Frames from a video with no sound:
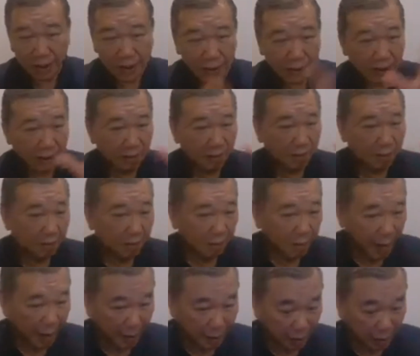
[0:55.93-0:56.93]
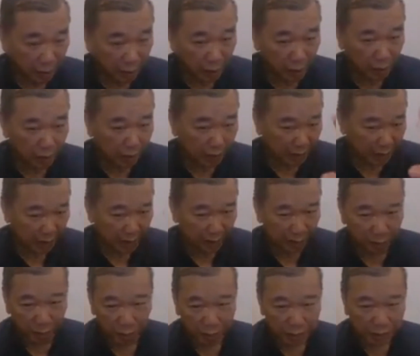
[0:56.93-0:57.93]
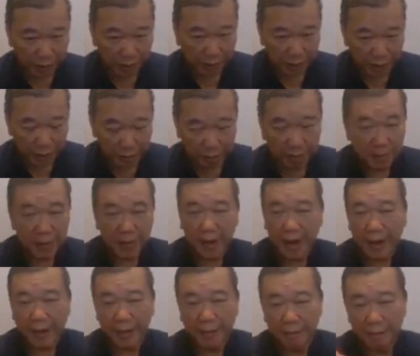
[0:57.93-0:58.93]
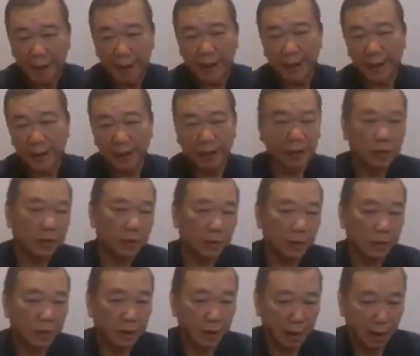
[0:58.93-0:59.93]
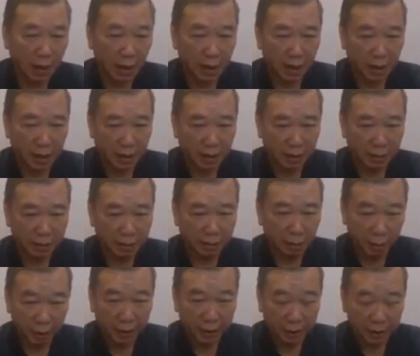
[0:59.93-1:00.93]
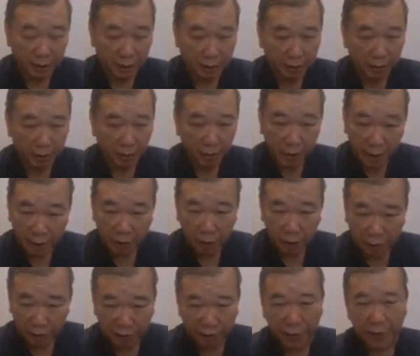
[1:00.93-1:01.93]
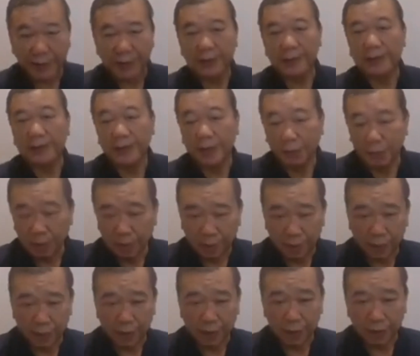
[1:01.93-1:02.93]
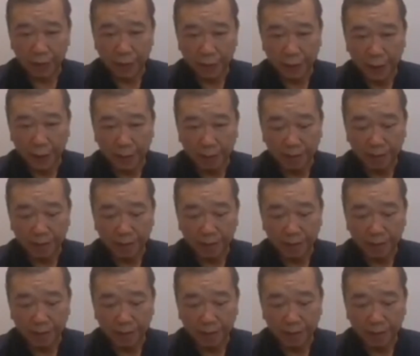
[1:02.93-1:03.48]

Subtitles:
This is a macro, this is a body system, and a micro body system. We need to define this thing now before we go further.